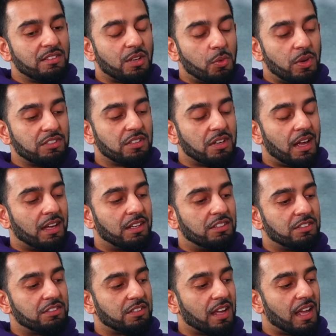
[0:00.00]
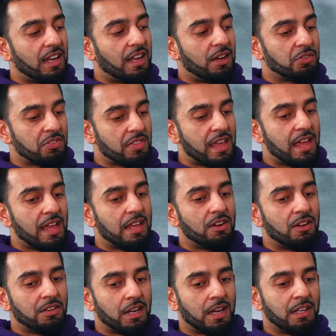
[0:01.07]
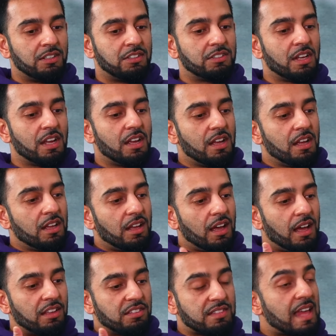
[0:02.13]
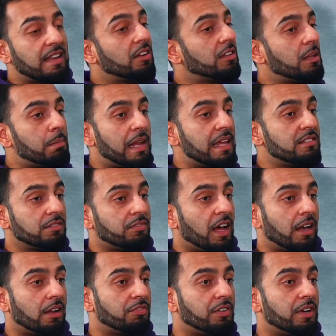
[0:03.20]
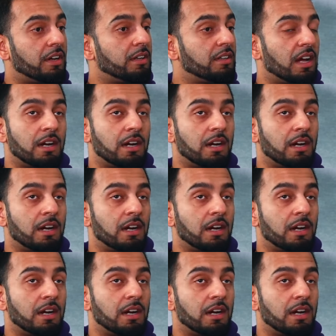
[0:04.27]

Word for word: I went on Hajj and I was there on Hajj, uh, standing on the plains of Arafah.